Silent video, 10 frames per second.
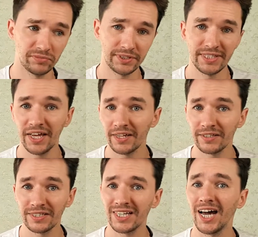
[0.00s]

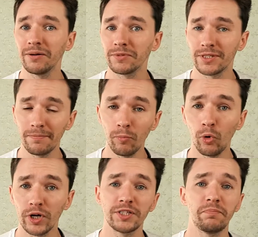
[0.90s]
10 times
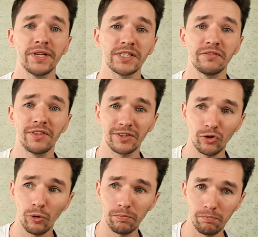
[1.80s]
more expensive that
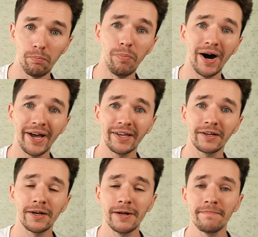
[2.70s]
you're buying